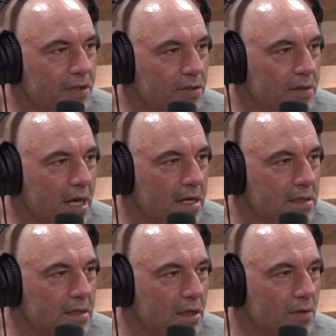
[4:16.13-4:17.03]
to do it kind of
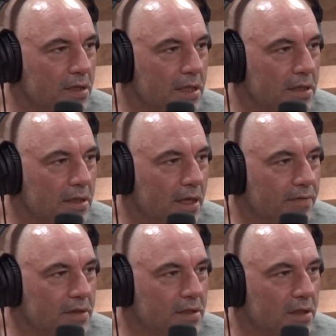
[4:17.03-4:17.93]
slowly. They have
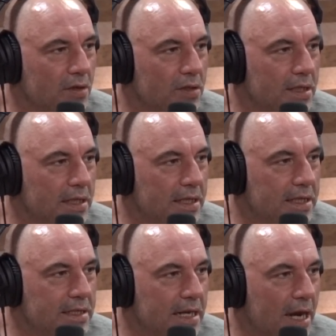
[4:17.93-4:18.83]
to slowly
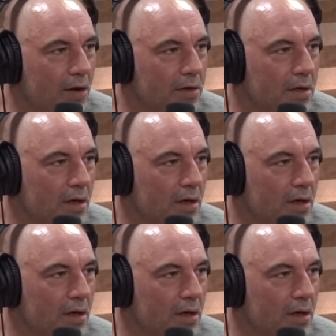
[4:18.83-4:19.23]
ease it out.